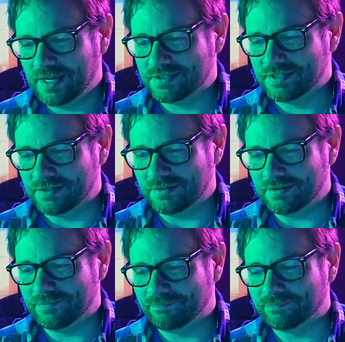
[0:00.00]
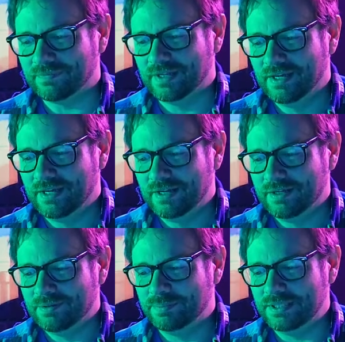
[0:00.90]
to
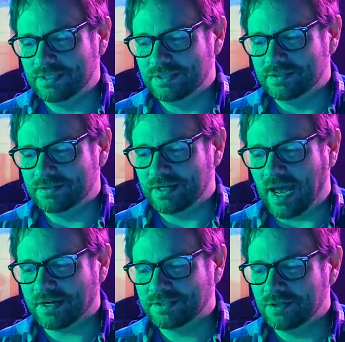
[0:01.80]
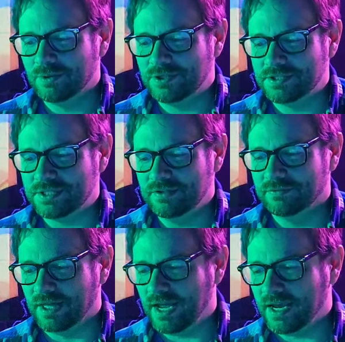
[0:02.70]
be acting with his
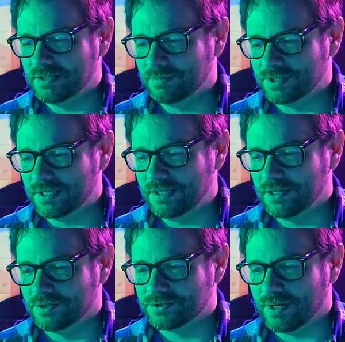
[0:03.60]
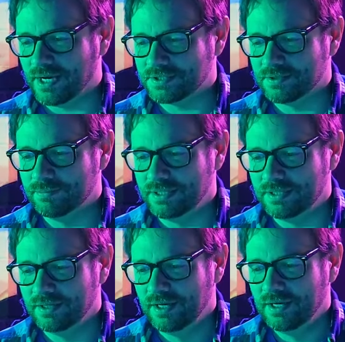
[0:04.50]
evil hand, but then he also has to
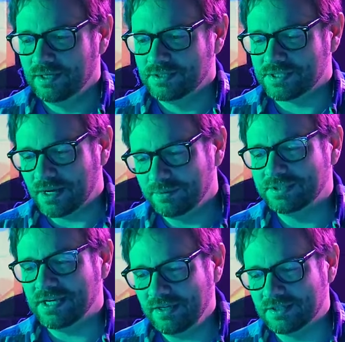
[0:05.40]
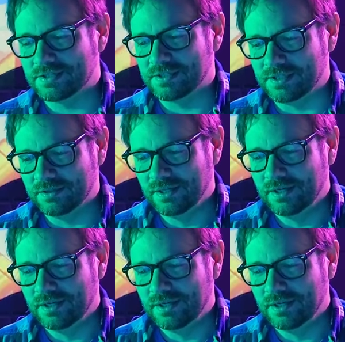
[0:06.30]
be simultaneously